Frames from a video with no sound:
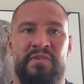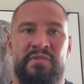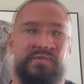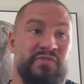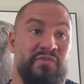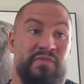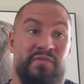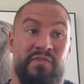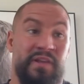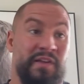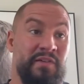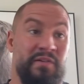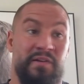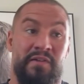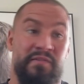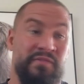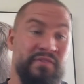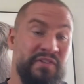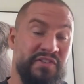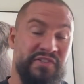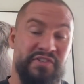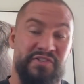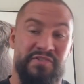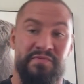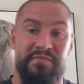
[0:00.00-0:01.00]
sort of like, all
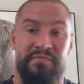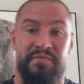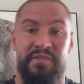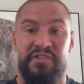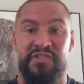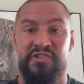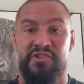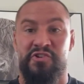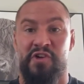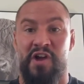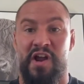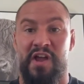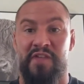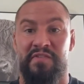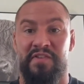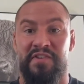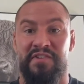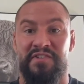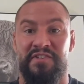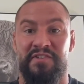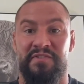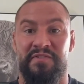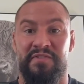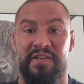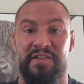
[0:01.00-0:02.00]
right, let's try
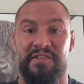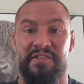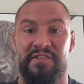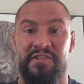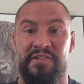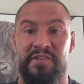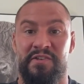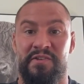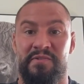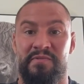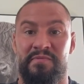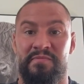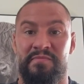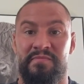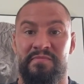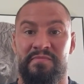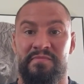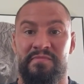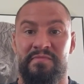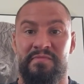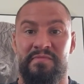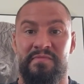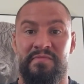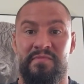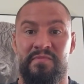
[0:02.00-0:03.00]
this and like see
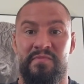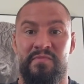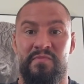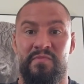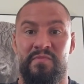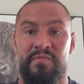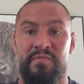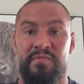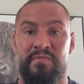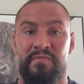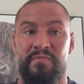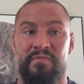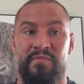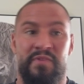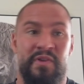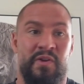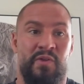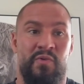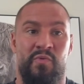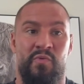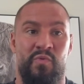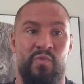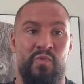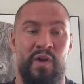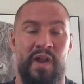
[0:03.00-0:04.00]

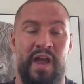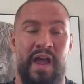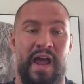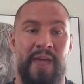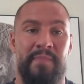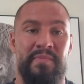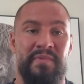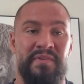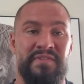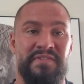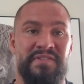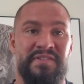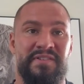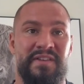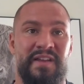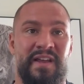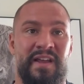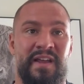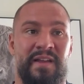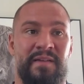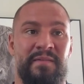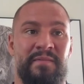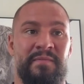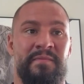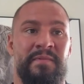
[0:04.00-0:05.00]
what happens.
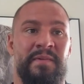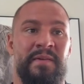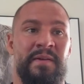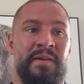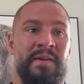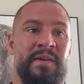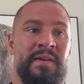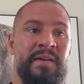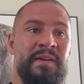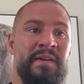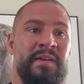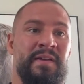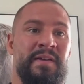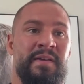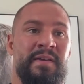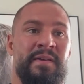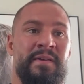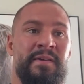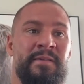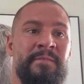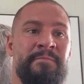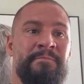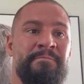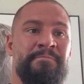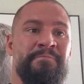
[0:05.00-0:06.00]
And
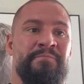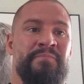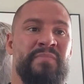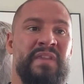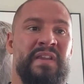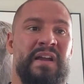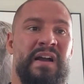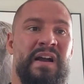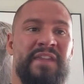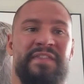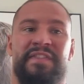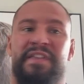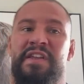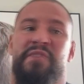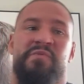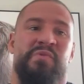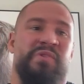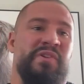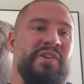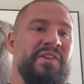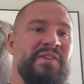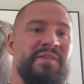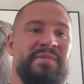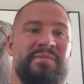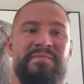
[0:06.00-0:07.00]
I think
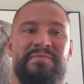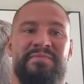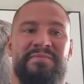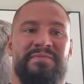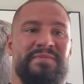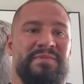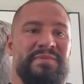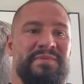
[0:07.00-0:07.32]
we